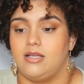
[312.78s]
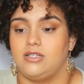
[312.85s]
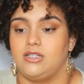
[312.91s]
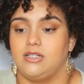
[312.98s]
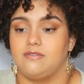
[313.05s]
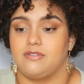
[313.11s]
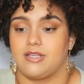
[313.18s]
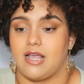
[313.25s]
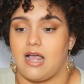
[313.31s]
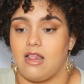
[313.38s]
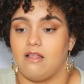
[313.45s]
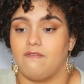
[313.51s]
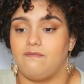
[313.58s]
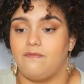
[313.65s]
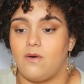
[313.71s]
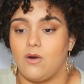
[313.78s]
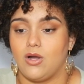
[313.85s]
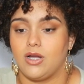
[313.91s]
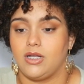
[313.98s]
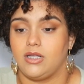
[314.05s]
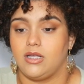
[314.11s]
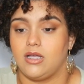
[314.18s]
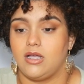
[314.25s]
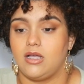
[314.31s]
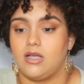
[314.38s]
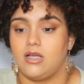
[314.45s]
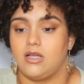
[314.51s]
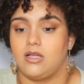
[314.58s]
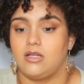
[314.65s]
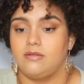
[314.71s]
She lives in
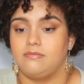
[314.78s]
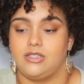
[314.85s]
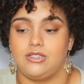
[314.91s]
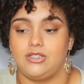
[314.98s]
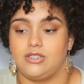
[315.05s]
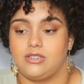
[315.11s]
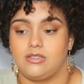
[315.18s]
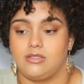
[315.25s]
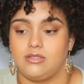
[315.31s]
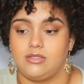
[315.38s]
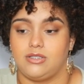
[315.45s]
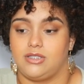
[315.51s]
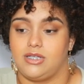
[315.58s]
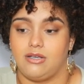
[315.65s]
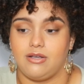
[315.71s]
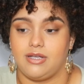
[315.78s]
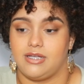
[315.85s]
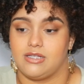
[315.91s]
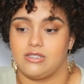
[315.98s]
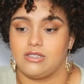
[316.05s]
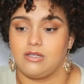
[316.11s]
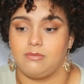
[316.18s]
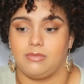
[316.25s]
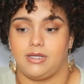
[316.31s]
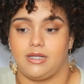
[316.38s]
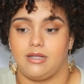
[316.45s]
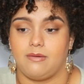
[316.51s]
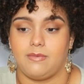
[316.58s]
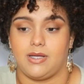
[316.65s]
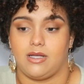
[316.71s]
California. She's just, she or he is
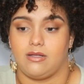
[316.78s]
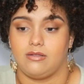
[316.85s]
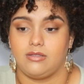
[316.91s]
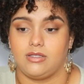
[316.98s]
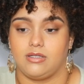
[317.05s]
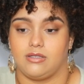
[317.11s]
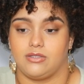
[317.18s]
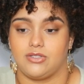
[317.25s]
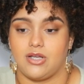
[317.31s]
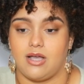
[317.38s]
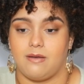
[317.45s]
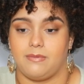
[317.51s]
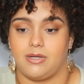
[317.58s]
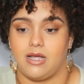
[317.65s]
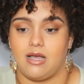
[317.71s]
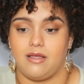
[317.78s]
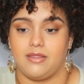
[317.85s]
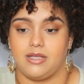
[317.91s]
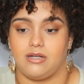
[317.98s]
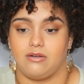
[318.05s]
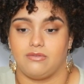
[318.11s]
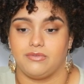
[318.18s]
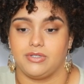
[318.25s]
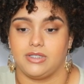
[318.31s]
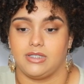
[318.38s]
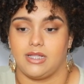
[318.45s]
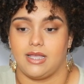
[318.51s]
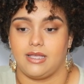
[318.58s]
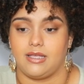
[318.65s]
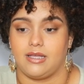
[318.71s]
complaining about their job and how they don't really
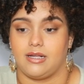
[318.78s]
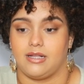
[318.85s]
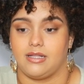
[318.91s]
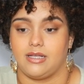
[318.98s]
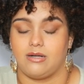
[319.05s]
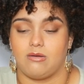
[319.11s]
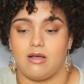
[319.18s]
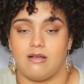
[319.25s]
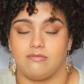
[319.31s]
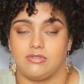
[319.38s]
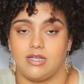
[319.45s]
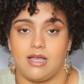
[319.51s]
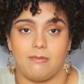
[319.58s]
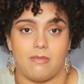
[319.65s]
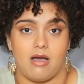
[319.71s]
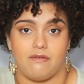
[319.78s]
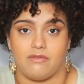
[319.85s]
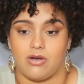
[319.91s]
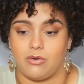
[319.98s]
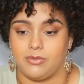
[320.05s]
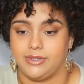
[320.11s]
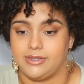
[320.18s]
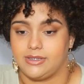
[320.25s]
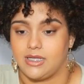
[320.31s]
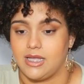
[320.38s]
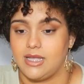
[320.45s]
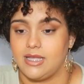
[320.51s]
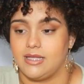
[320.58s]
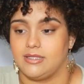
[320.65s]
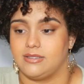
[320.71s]
like it and they don't have time off on
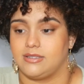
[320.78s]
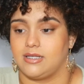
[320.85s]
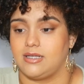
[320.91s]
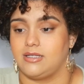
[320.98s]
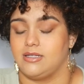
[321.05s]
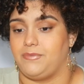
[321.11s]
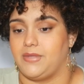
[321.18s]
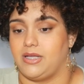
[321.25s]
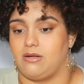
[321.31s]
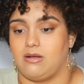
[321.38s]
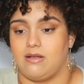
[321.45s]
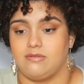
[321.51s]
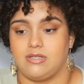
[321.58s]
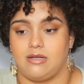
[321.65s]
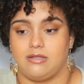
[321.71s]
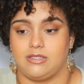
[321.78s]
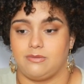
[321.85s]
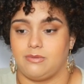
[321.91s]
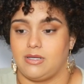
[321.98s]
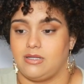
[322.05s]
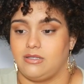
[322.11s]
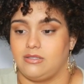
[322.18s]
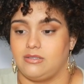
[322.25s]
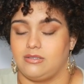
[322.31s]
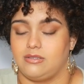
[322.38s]
weekends and they don't have time to spend